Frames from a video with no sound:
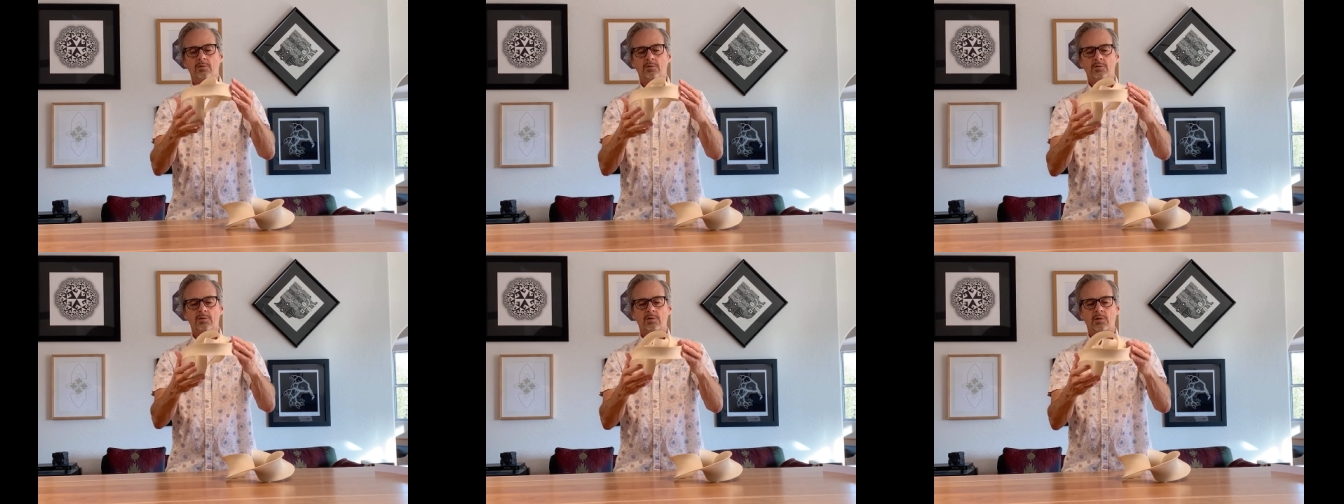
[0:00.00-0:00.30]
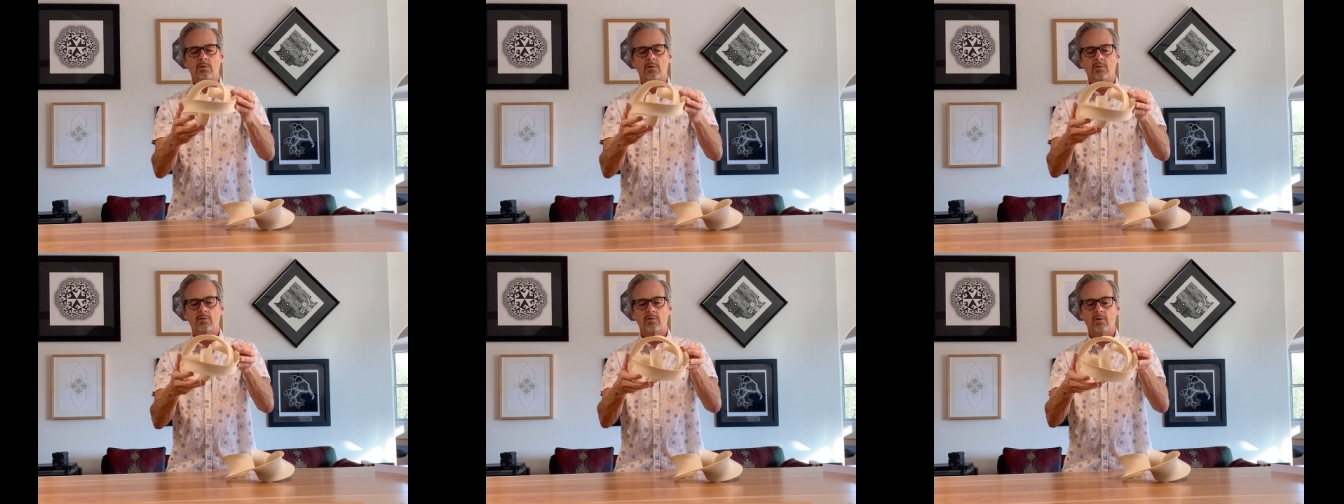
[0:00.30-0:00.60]

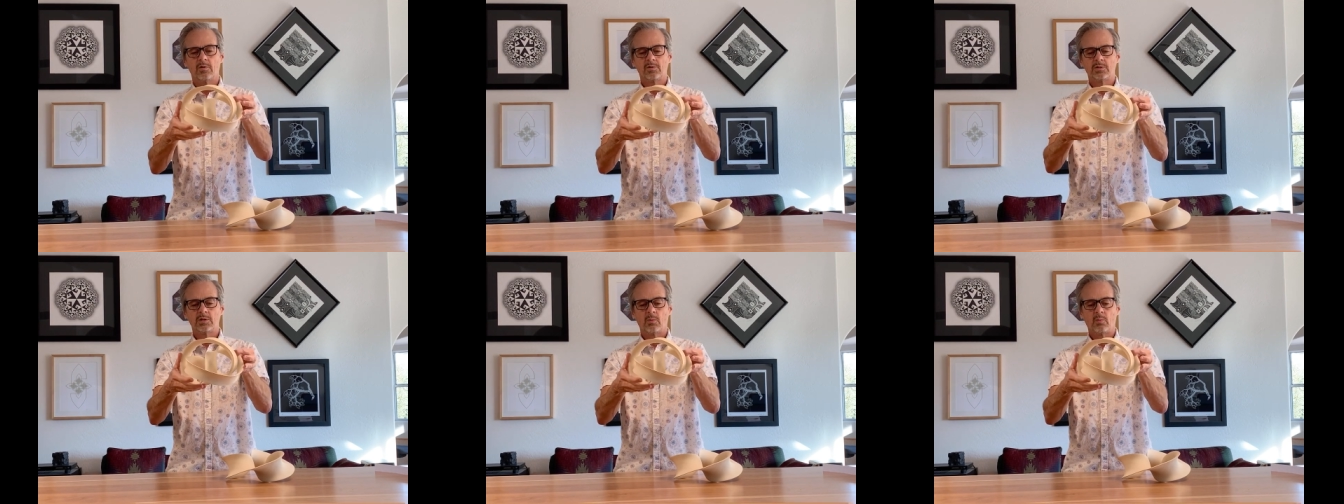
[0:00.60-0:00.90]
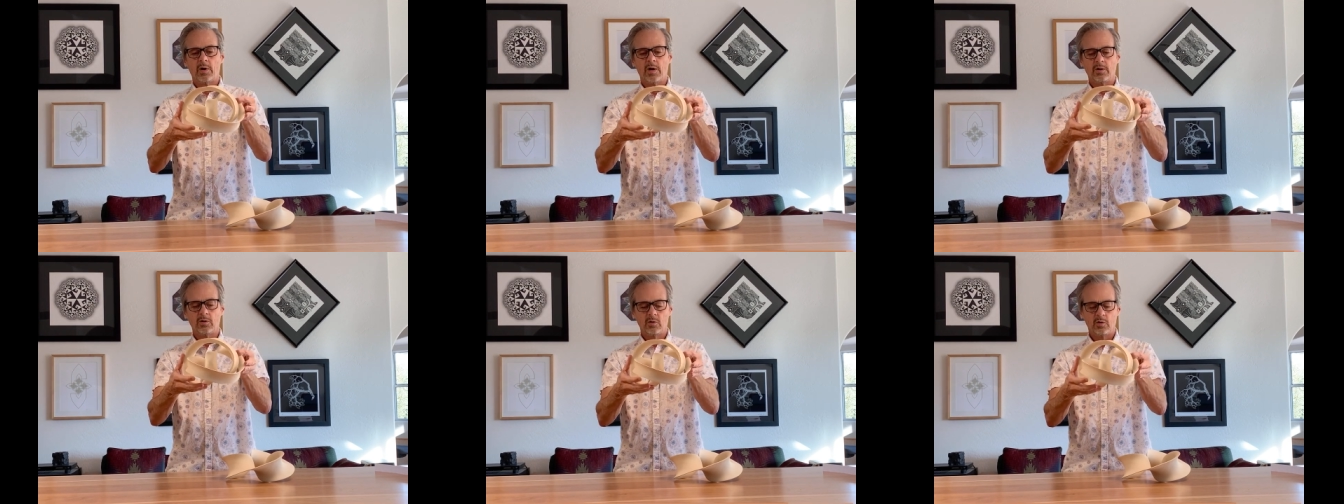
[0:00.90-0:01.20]
So those are my
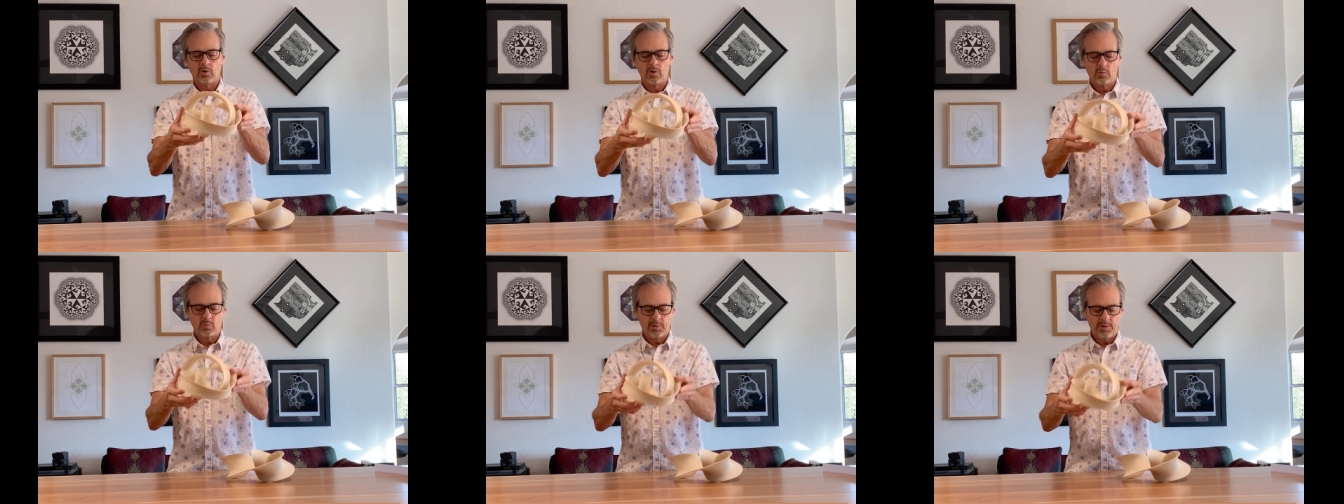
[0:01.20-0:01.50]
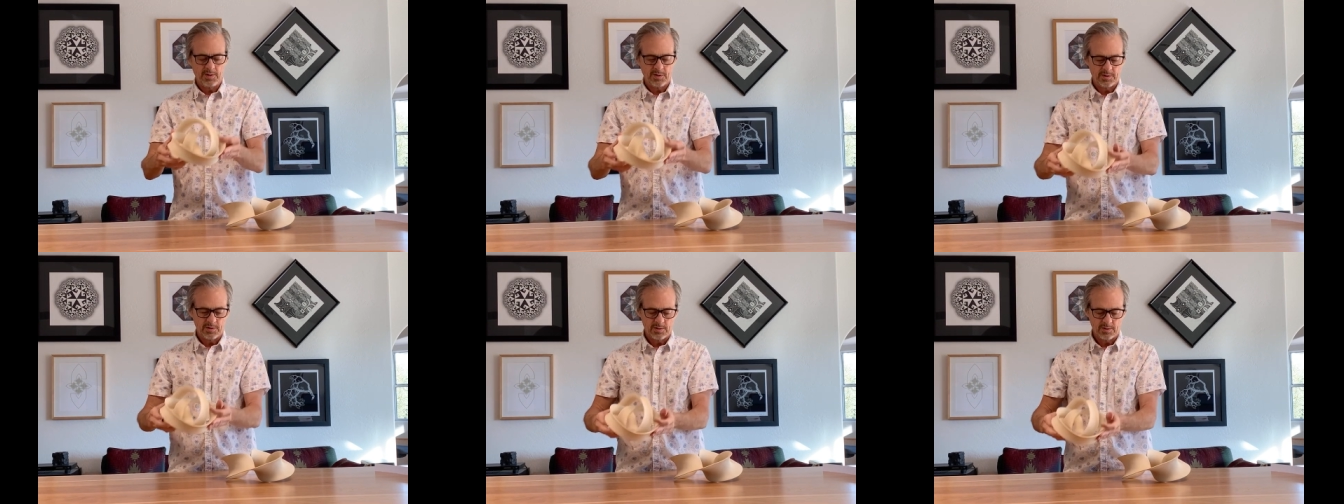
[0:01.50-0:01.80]
two
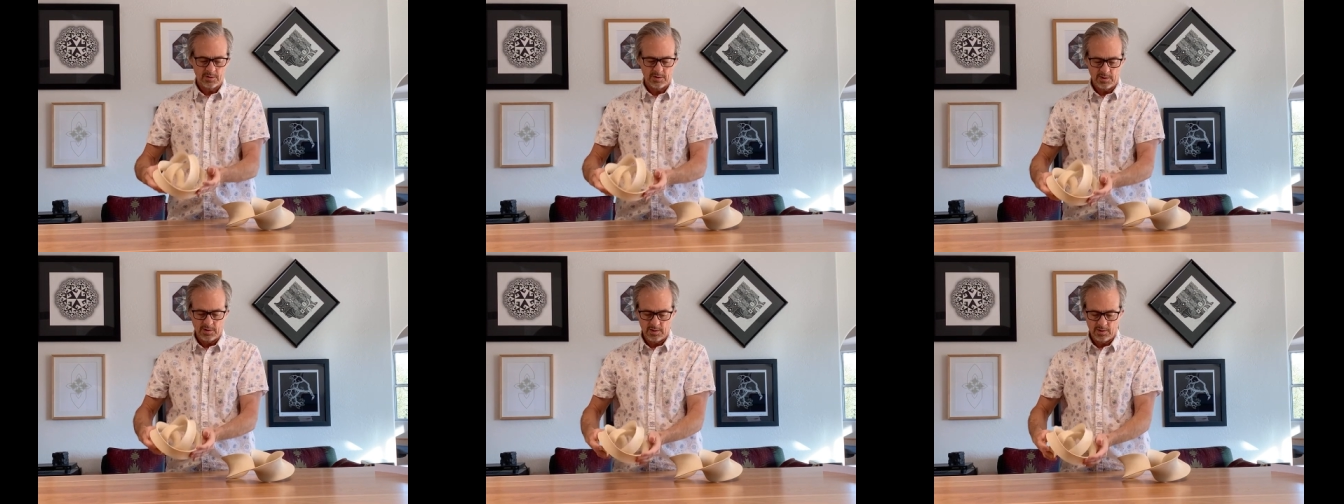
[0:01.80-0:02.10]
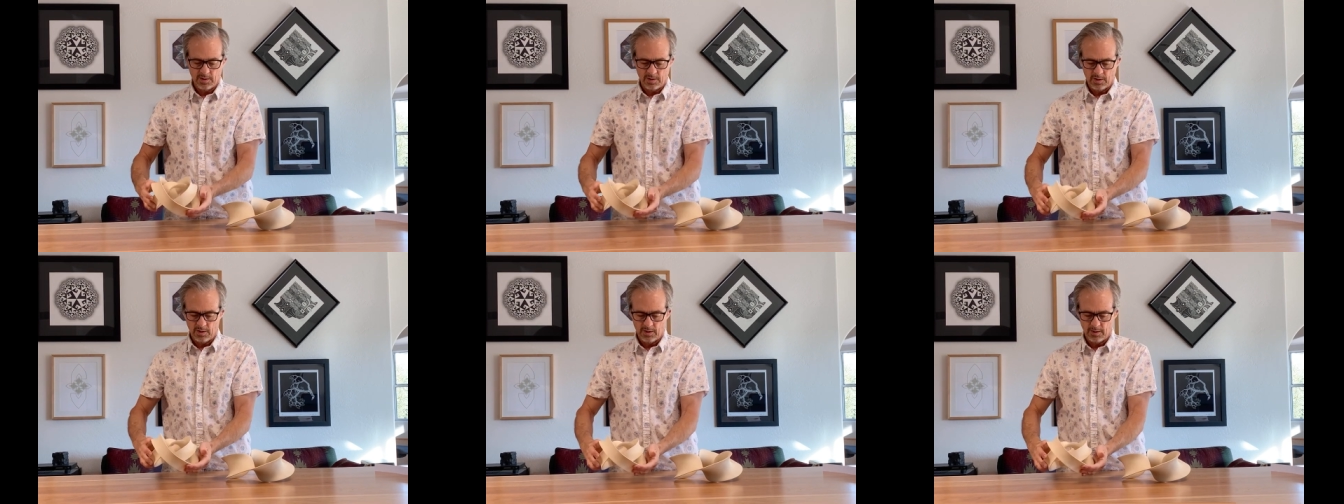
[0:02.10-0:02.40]
pieces in
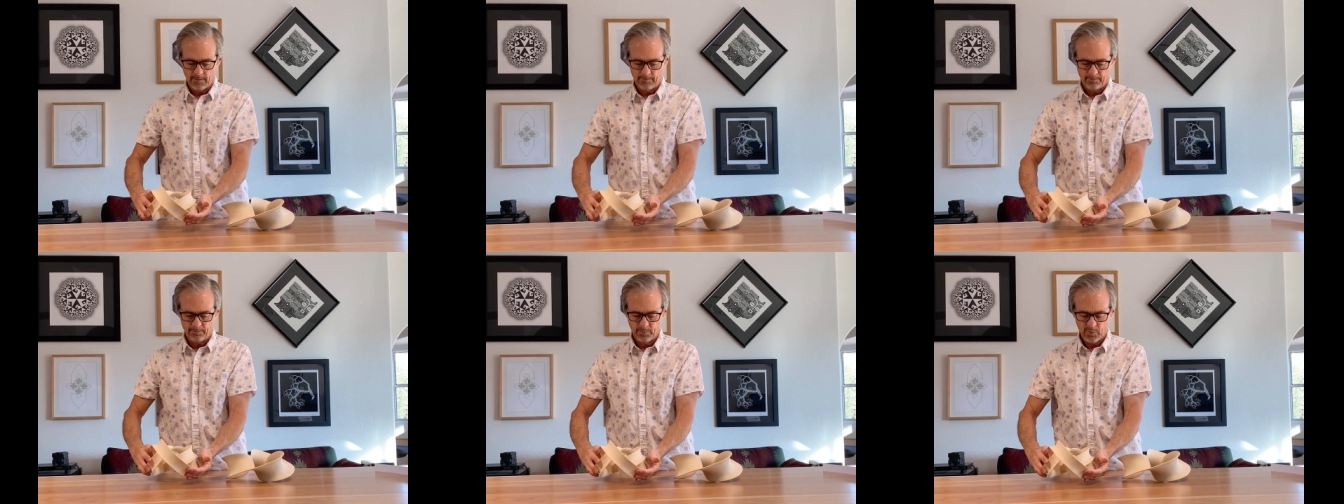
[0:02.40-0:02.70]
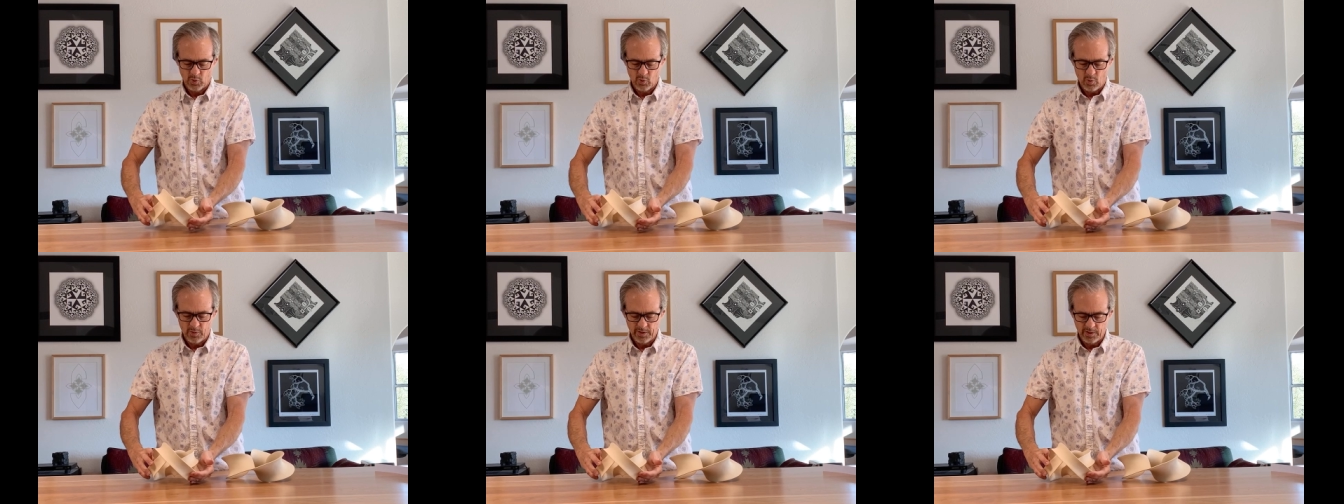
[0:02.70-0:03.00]
the
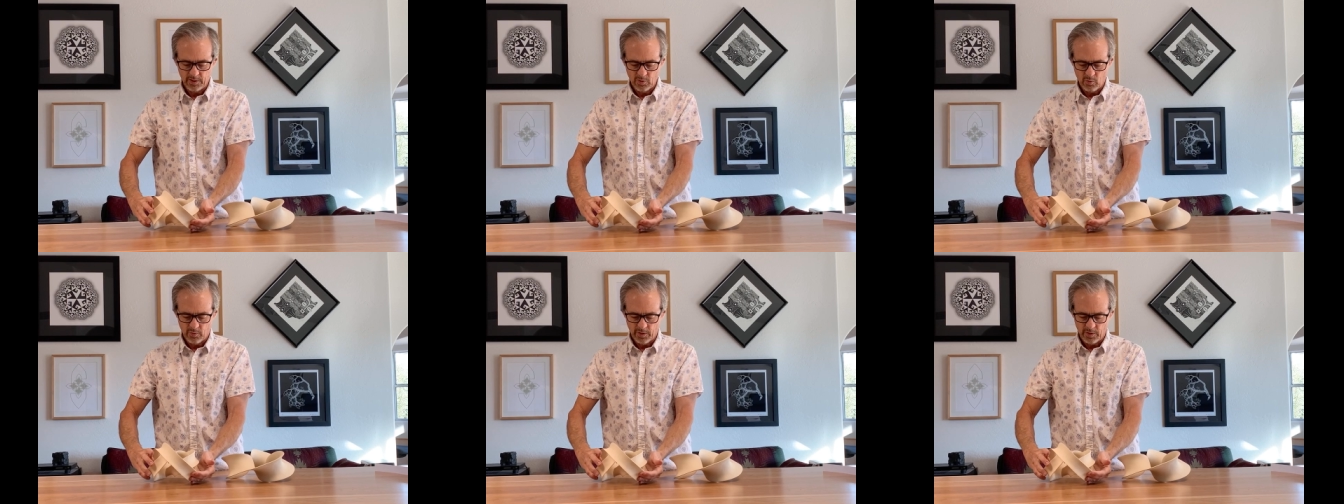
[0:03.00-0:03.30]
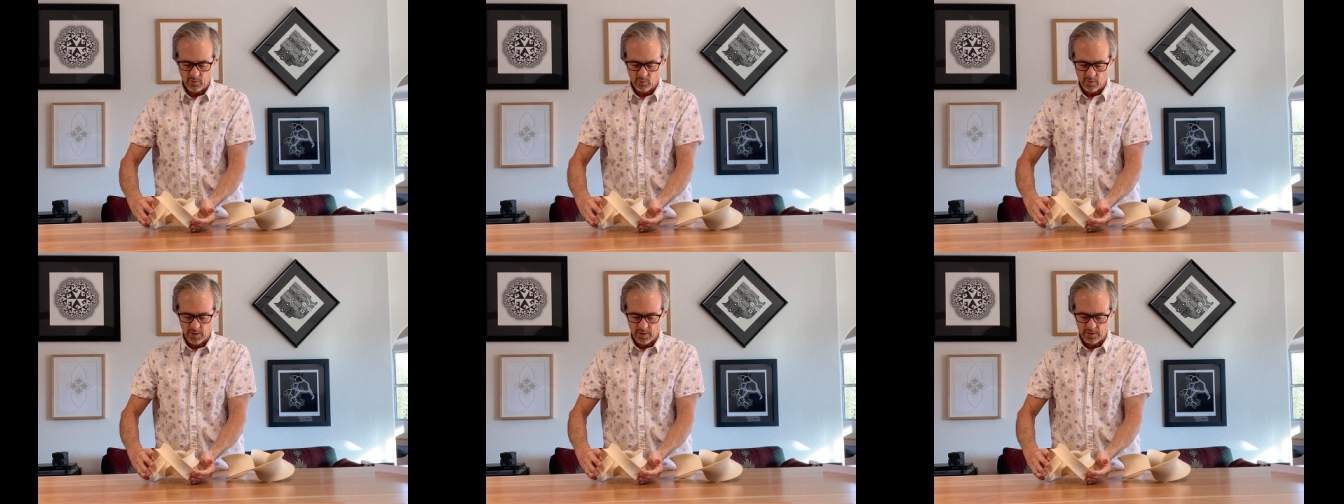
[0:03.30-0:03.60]

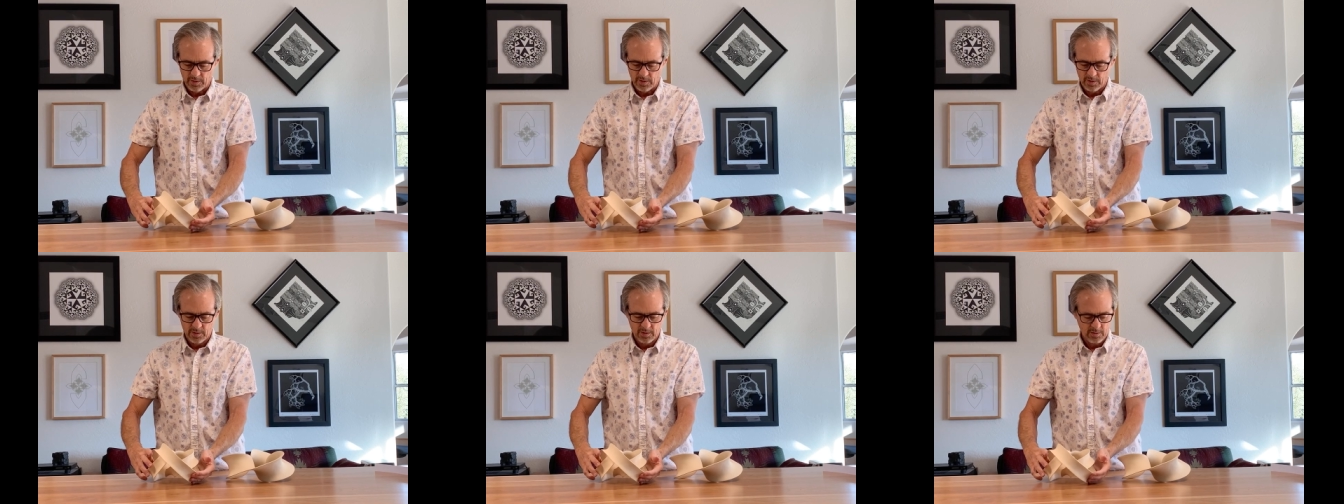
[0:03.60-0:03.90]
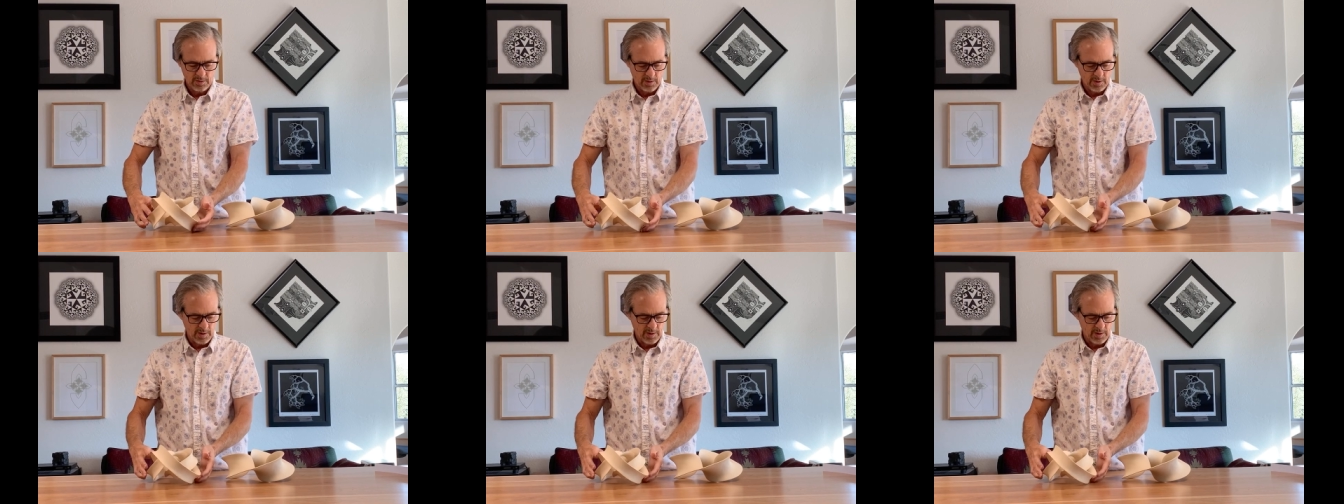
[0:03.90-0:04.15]
2021 uh,